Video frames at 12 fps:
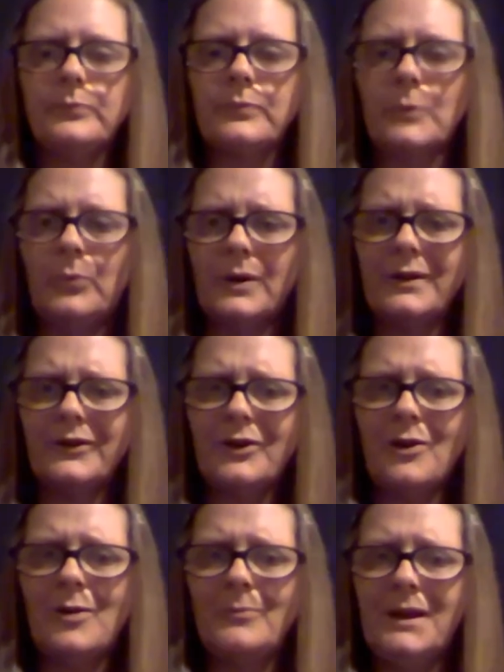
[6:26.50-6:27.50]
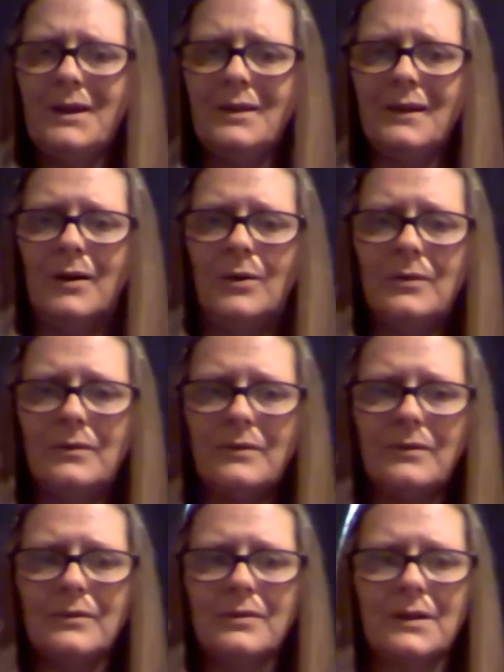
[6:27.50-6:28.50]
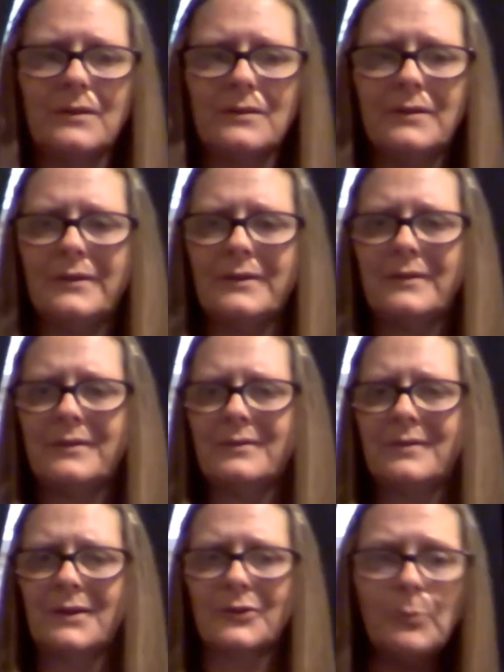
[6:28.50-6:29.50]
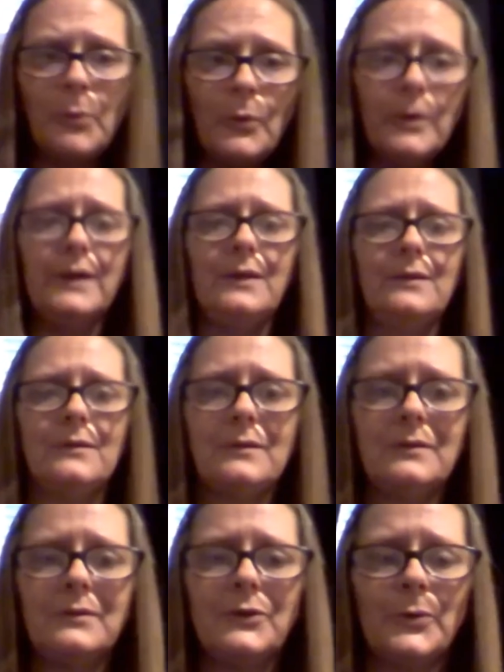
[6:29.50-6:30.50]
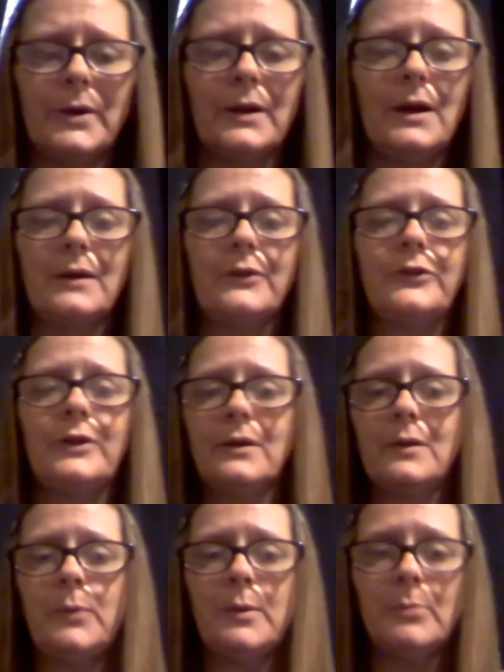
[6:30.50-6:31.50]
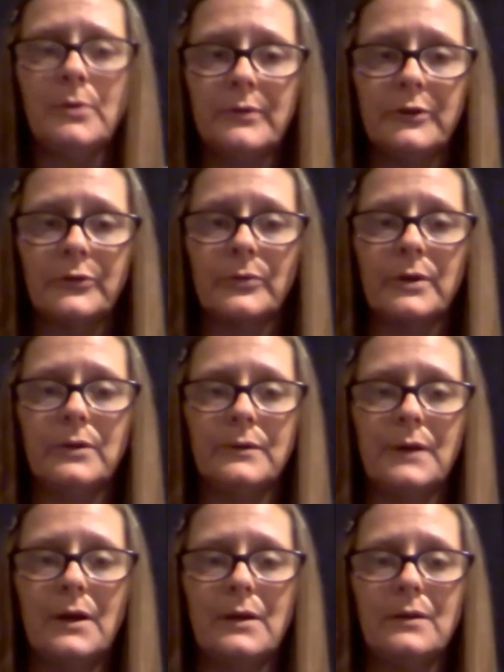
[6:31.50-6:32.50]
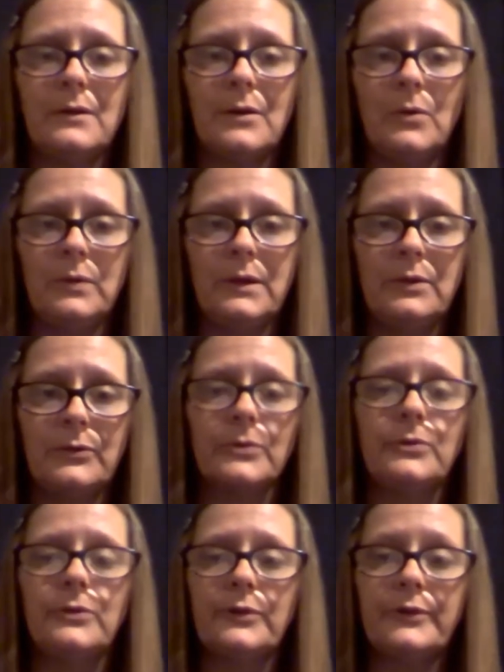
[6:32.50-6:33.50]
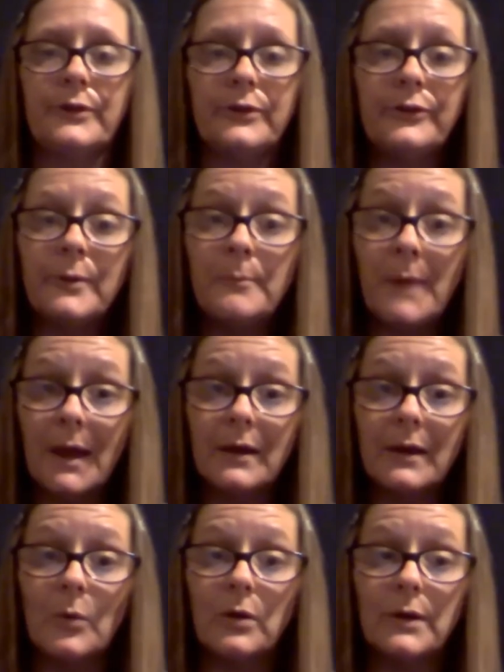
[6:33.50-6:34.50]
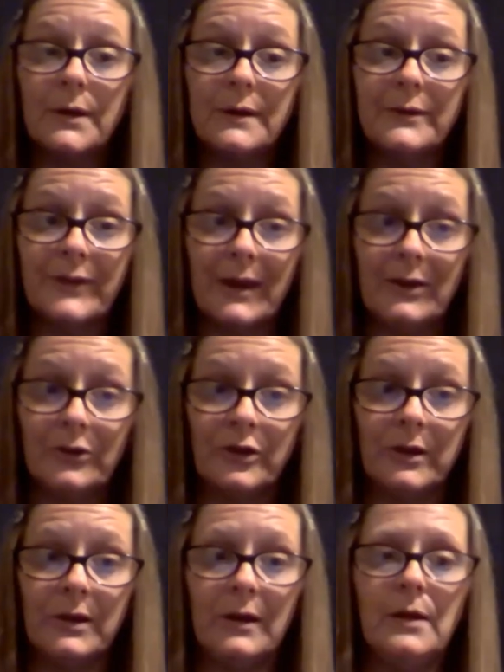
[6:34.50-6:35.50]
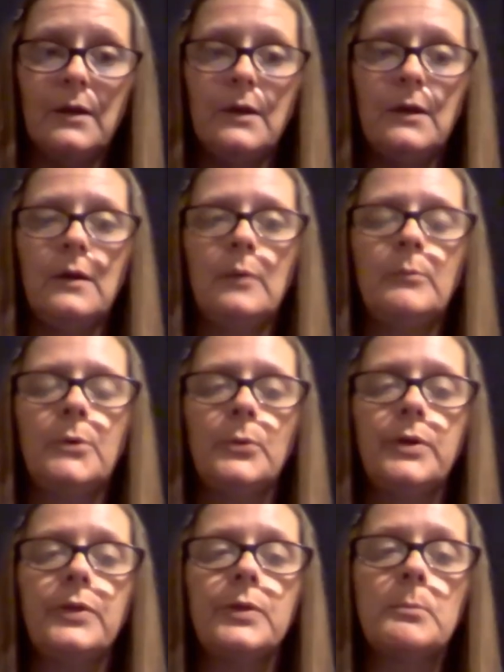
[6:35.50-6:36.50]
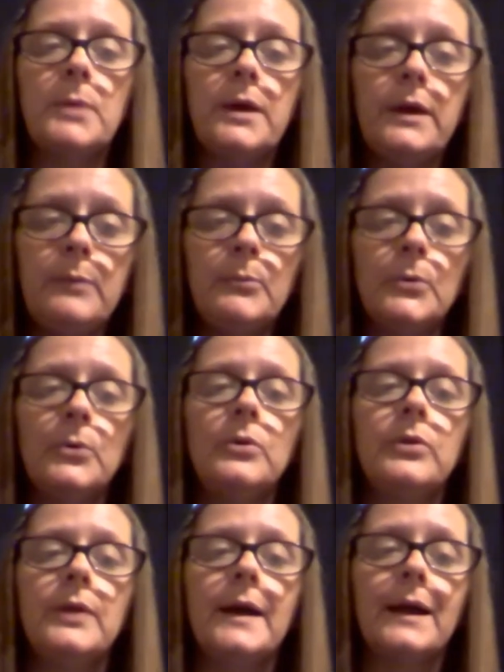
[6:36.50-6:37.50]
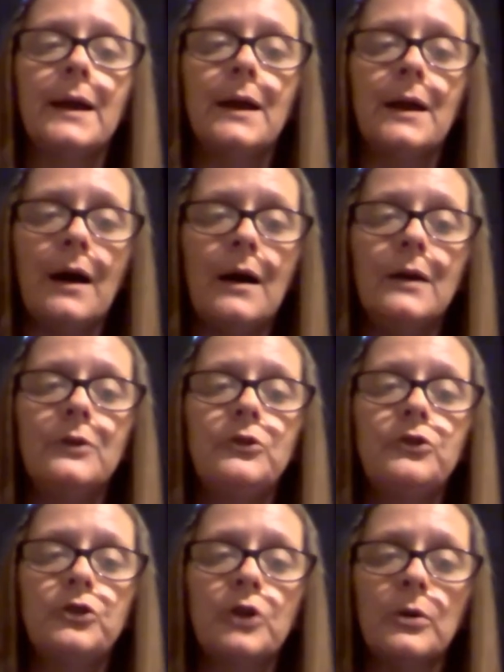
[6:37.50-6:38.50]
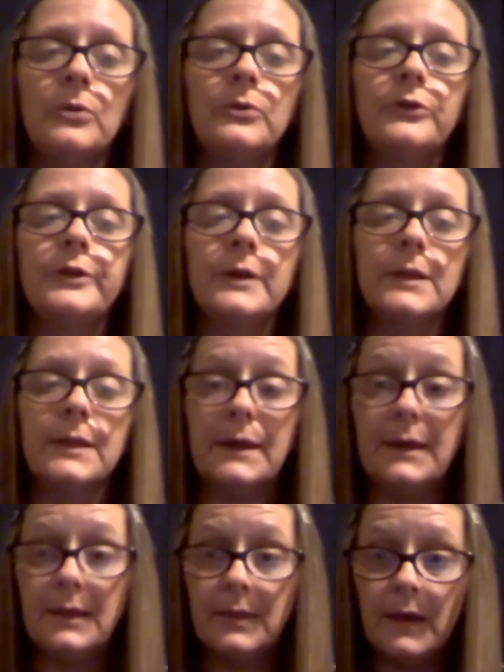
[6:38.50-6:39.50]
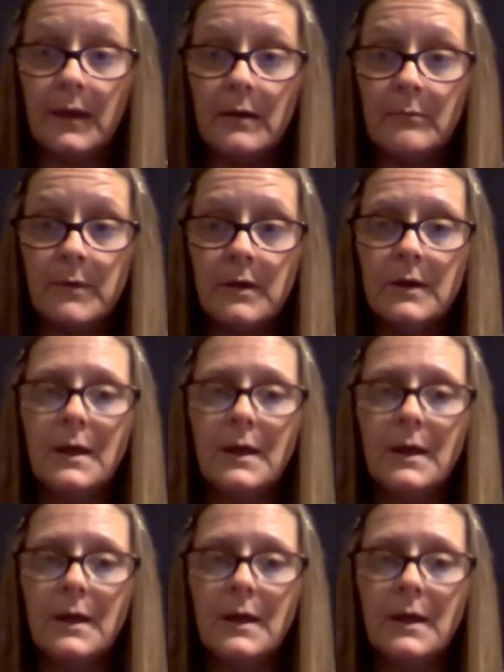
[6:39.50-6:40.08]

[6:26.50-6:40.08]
what does it all mean though? There's there's a point to what God is telling the people of Israel, not only through systematic organization, but with the people that God chose to lead them